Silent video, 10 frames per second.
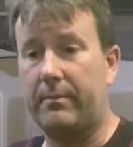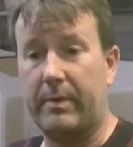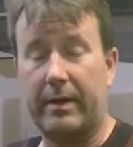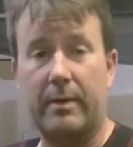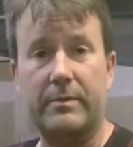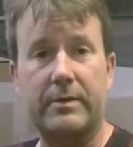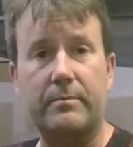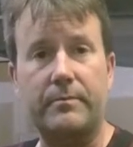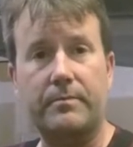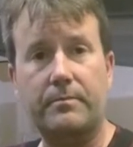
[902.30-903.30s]
pick up
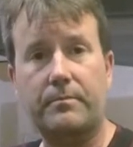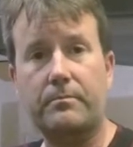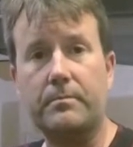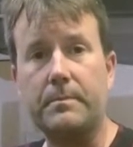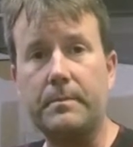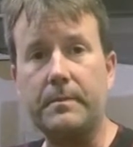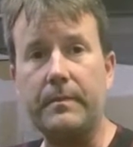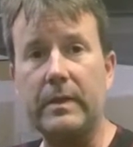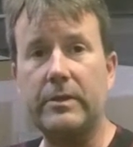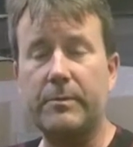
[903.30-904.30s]
some
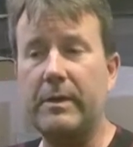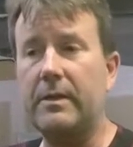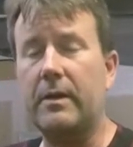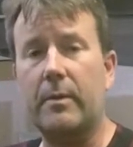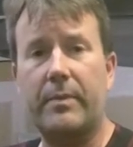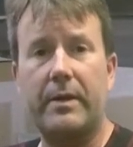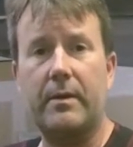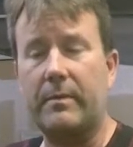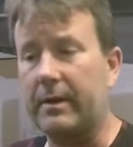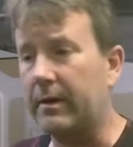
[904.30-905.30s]
speed and
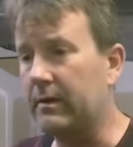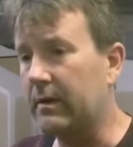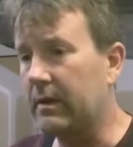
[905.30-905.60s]
RPM there.